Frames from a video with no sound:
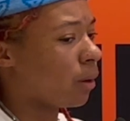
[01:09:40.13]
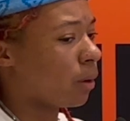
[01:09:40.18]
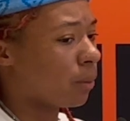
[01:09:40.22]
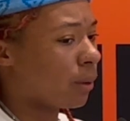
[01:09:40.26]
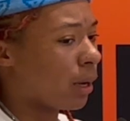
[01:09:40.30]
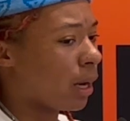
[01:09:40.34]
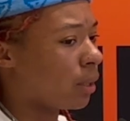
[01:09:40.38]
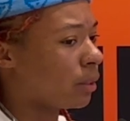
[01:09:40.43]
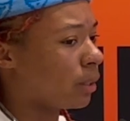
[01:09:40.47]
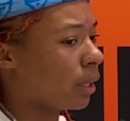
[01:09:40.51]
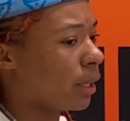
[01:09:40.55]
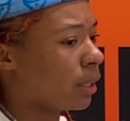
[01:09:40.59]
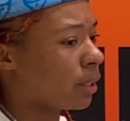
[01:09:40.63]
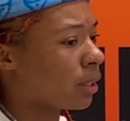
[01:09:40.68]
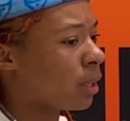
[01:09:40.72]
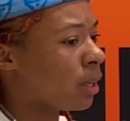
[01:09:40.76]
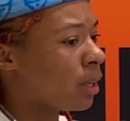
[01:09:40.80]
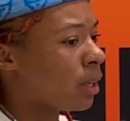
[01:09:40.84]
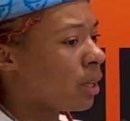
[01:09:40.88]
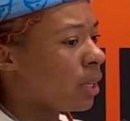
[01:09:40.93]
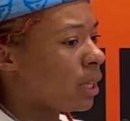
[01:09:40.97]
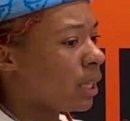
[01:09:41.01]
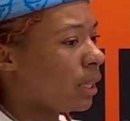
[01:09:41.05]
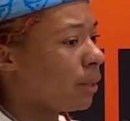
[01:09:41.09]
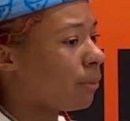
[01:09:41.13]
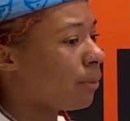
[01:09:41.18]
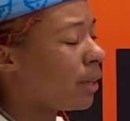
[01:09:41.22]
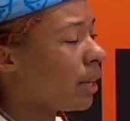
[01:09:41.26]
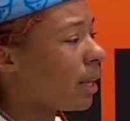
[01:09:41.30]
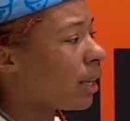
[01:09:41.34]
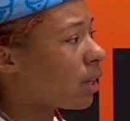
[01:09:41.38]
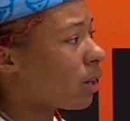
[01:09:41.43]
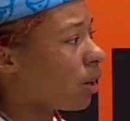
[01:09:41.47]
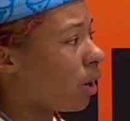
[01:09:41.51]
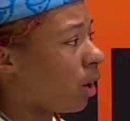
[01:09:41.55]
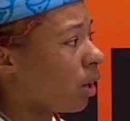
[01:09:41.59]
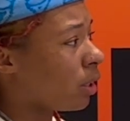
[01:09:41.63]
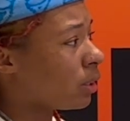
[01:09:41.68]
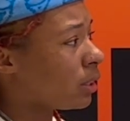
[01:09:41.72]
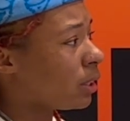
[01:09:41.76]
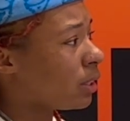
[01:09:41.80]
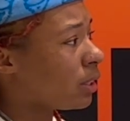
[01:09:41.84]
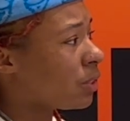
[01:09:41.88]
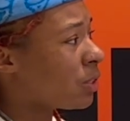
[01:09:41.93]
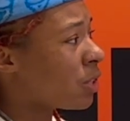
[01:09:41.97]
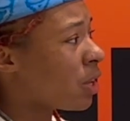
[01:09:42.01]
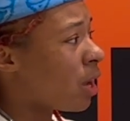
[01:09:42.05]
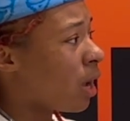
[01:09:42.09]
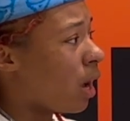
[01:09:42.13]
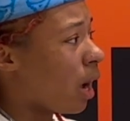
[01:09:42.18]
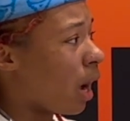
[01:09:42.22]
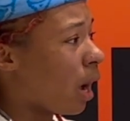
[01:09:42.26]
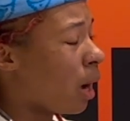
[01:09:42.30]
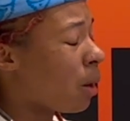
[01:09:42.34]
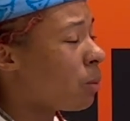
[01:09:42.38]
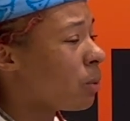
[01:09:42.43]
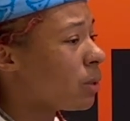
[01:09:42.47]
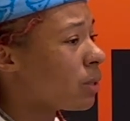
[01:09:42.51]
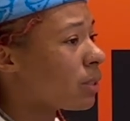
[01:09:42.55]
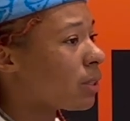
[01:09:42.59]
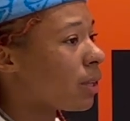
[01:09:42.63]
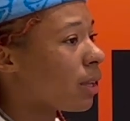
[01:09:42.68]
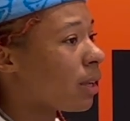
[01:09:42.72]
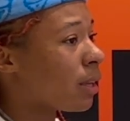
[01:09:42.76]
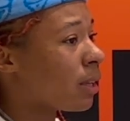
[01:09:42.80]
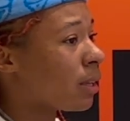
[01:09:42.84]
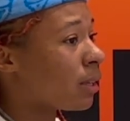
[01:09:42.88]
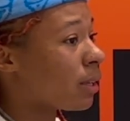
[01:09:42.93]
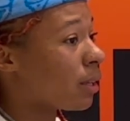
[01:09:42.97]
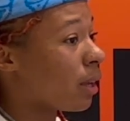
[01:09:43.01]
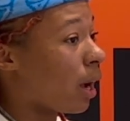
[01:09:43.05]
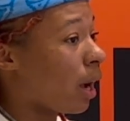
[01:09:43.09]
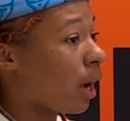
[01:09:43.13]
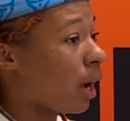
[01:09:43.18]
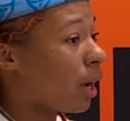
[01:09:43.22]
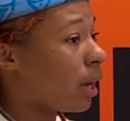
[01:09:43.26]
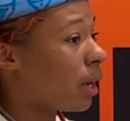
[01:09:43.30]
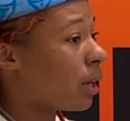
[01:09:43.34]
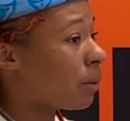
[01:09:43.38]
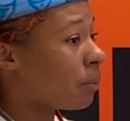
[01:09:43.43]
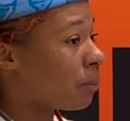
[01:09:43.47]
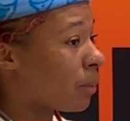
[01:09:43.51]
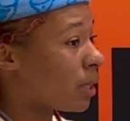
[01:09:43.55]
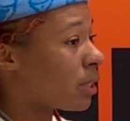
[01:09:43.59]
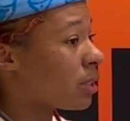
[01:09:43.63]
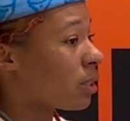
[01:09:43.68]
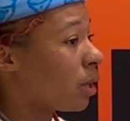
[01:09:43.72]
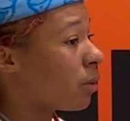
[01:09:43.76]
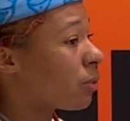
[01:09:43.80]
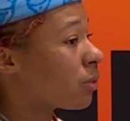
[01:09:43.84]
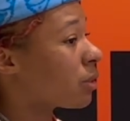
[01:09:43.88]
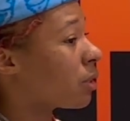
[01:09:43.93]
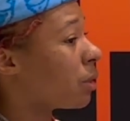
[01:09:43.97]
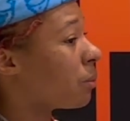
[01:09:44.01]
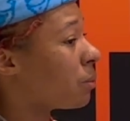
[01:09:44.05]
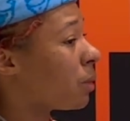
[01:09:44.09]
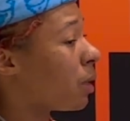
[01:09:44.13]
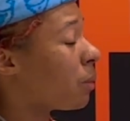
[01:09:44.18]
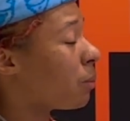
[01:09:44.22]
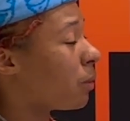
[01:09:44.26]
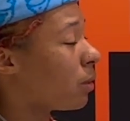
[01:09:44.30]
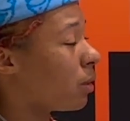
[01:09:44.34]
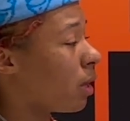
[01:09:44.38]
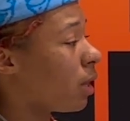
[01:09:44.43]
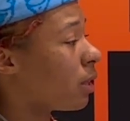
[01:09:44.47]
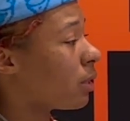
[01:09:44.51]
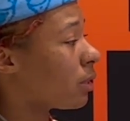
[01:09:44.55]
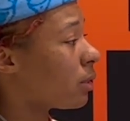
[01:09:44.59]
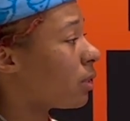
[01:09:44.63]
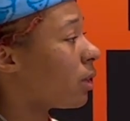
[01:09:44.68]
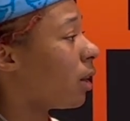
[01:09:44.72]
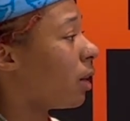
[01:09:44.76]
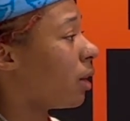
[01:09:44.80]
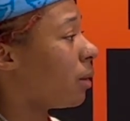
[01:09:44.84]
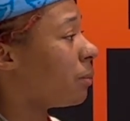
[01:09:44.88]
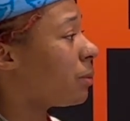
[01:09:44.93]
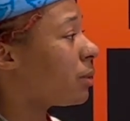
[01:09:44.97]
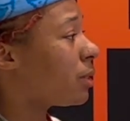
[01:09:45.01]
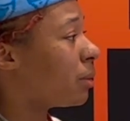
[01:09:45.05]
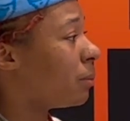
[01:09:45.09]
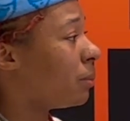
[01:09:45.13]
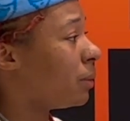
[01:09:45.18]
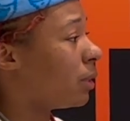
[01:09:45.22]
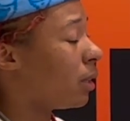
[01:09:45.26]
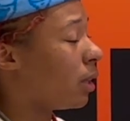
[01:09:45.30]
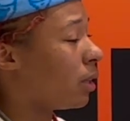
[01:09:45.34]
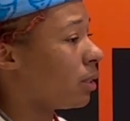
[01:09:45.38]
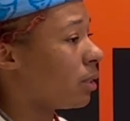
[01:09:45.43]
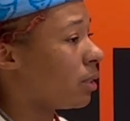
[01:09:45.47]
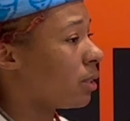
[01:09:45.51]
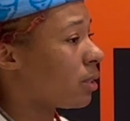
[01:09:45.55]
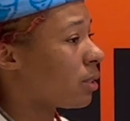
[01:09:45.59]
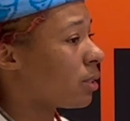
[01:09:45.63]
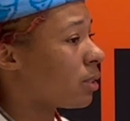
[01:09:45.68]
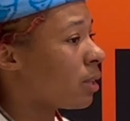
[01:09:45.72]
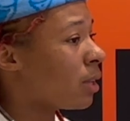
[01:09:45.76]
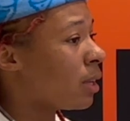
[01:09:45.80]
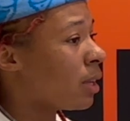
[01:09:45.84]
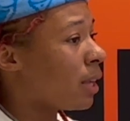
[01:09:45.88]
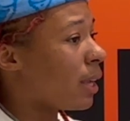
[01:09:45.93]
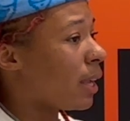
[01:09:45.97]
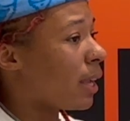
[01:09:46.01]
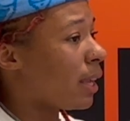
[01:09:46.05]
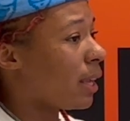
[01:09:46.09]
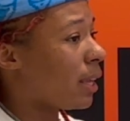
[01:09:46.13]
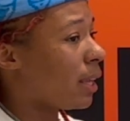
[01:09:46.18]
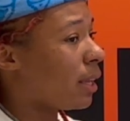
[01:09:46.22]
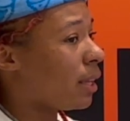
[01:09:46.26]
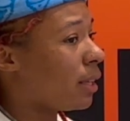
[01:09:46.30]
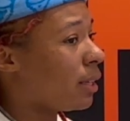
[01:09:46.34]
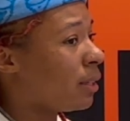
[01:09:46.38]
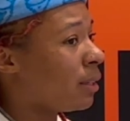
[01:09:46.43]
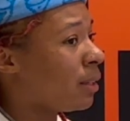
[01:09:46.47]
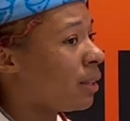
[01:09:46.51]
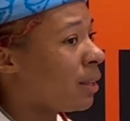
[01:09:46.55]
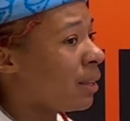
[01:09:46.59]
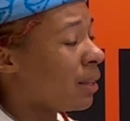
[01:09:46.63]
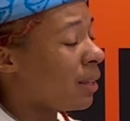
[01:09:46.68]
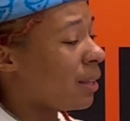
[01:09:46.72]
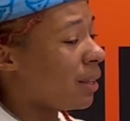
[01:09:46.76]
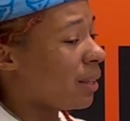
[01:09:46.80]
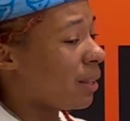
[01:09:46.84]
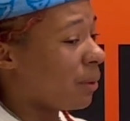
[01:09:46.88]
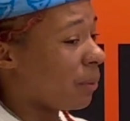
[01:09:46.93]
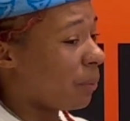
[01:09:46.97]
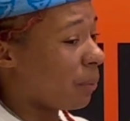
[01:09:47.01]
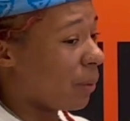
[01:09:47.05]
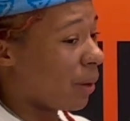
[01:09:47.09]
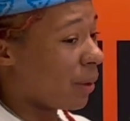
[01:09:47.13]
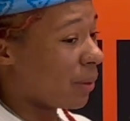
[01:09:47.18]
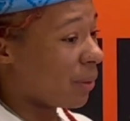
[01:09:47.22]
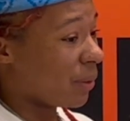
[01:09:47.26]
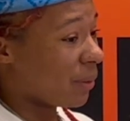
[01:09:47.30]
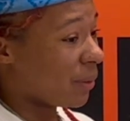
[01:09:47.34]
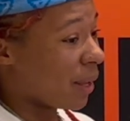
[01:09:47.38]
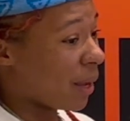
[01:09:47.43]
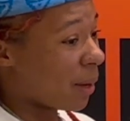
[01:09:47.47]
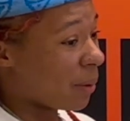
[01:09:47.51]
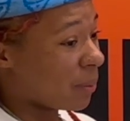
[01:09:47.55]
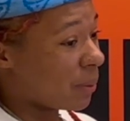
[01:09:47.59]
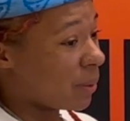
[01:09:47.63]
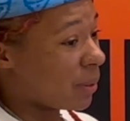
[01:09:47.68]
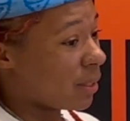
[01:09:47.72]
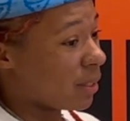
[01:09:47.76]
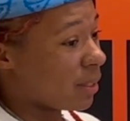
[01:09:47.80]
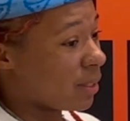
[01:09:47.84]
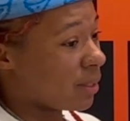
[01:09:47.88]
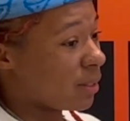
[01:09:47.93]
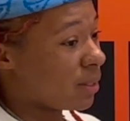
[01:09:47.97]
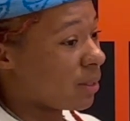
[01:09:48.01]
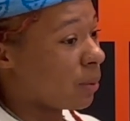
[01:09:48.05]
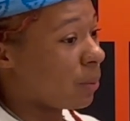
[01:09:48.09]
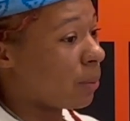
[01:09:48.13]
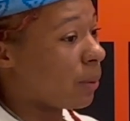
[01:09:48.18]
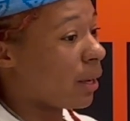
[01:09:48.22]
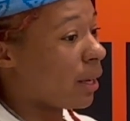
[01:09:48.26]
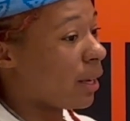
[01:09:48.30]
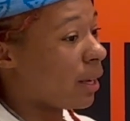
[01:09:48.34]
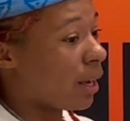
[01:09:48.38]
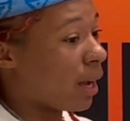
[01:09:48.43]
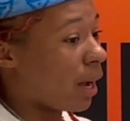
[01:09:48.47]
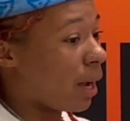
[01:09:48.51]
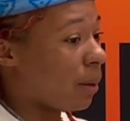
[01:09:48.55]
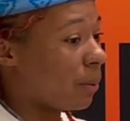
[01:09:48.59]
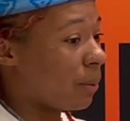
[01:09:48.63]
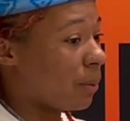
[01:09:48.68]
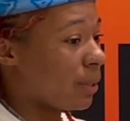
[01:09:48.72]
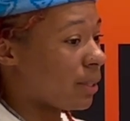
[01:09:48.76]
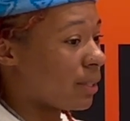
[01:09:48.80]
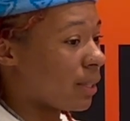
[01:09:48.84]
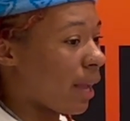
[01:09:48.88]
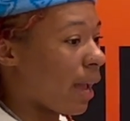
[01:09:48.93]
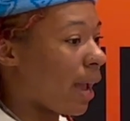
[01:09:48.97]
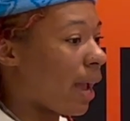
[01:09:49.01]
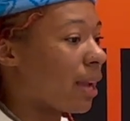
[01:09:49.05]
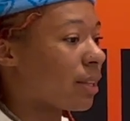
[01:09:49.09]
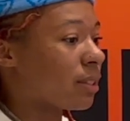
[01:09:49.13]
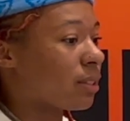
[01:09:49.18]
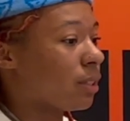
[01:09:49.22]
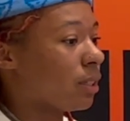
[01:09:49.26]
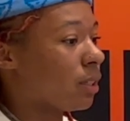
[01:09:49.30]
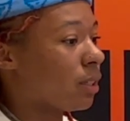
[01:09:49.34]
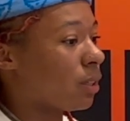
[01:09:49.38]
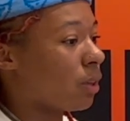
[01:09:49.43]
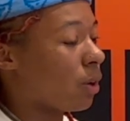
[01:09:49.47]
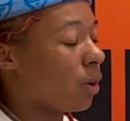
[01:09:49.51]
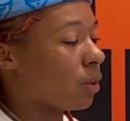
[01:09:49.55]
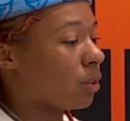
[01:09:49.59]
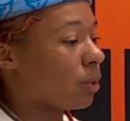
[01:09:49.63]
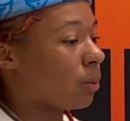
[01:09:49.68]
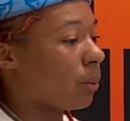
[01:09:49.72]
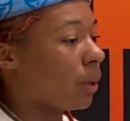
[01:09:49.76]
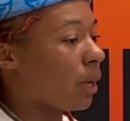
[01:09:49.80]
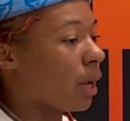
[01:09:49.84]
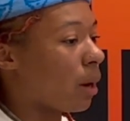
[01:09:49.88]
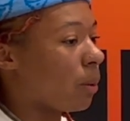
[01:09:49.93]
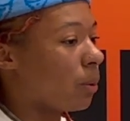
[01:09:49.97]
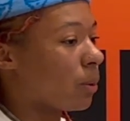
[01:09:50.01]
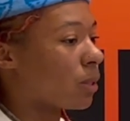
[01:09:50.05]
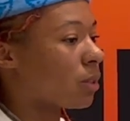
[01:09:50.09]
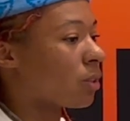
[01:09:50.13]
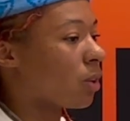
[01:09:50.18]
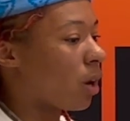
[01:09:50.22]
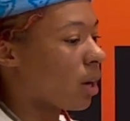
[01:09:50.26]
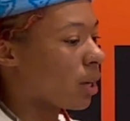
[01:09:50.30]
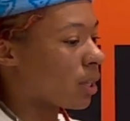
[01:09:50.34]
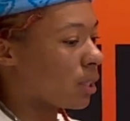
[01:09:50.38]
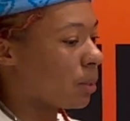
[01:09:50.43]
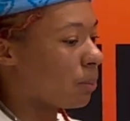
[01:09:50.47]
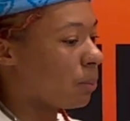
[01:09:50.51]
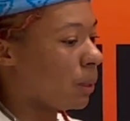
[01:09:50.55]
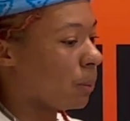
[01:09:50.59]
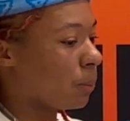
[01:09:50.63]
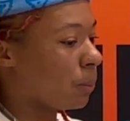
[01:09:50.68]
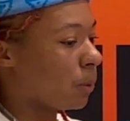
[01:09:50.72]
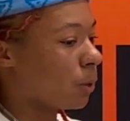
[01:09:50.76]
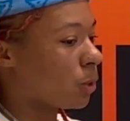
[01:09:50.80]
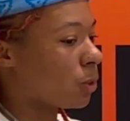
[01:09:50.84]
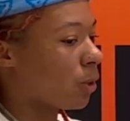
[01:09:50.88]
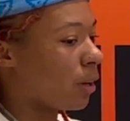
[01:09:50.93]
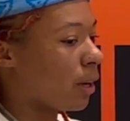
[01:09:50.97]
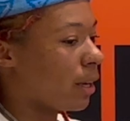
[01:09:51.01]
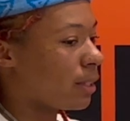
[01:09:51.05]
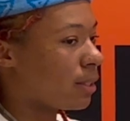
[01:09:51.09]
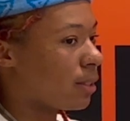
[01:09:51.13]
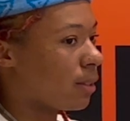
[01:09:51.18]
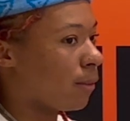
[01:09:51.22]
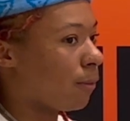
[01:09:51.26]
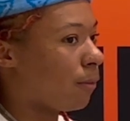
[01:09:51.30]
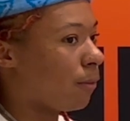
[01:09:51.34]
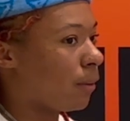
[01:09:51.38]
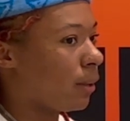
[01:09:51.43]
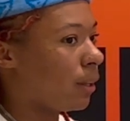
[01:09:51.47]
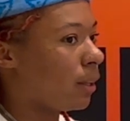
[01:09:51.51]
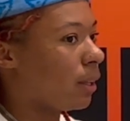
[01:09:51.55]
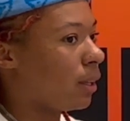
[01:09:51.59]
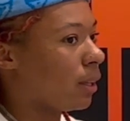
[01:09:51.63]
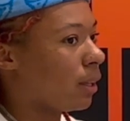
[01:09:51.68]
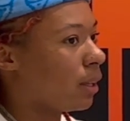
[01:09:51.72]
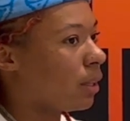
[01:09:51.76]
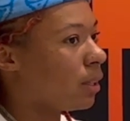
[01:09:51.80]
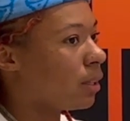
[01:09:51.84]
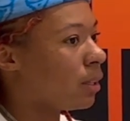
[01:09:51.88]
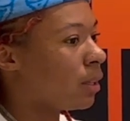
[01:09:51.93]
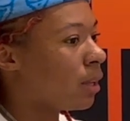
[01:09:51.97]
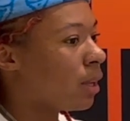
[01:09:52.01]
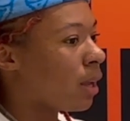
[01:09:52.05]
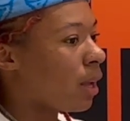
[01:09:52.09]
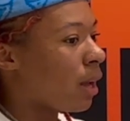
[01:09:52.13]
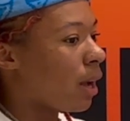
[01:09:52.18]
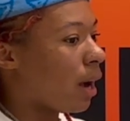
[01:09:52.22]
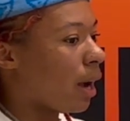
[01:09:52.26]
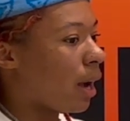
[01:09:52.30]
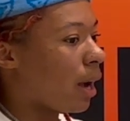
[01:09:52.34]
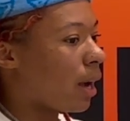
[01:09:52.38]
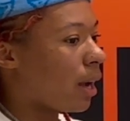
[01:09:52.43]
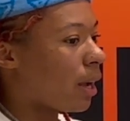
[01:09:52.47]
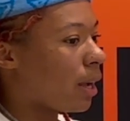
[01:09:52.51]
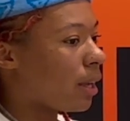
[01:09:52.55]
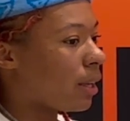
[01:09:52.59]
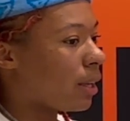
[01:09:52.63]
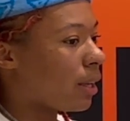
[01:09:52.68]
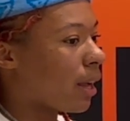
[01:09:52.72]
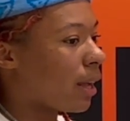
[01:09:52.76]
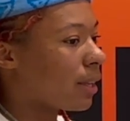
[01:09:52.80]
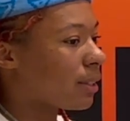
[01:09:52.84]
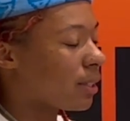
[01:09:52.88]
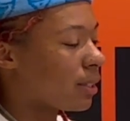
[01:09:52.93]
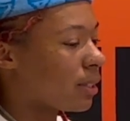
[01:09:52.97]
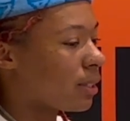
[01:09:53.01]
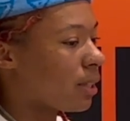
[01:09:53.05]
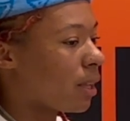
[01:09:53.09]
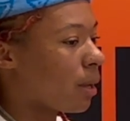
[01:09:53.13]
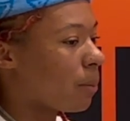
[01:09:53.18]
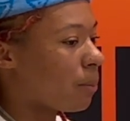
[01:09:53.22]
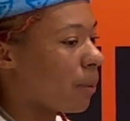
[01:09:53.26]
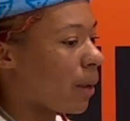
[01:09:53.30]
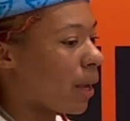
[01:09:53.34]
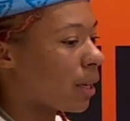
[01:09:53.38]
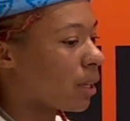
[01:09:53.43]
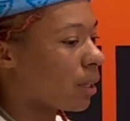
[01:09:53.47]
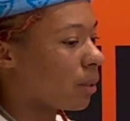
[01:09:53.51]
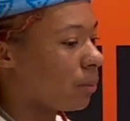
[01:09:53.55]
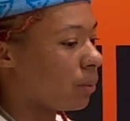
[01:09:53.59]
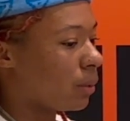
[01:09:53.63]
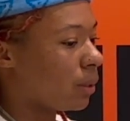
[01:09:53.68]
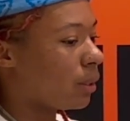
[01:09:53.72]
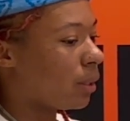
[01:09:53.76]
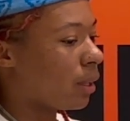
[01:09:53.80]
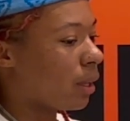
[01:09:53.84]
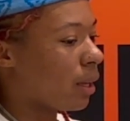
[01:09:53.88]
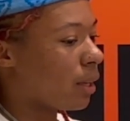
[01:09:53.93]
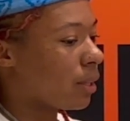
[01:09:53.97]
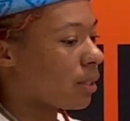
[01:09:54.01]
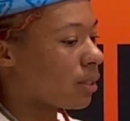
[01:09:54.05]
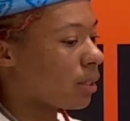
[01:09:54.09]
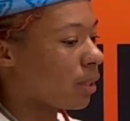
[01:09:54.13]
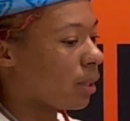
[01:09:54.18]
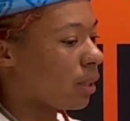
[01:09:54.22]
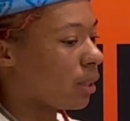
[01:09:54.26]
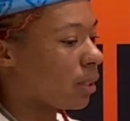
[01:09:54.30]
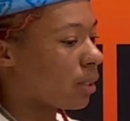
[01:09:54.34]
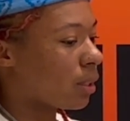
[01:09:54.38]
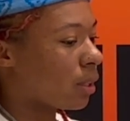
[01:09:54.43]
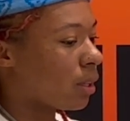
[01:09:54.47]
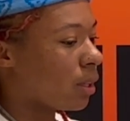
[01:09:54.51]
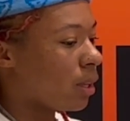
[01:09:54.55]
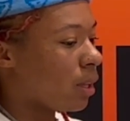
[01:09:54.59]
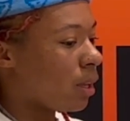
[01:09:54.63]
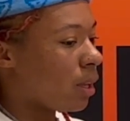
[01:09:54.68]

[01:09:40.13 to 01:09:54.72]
around like even at college i would say i myself slipped up a lot of times to be honest and whether that was the way I was acting or the way I was talking to people, trying to fit in, I had to step back and realize, like,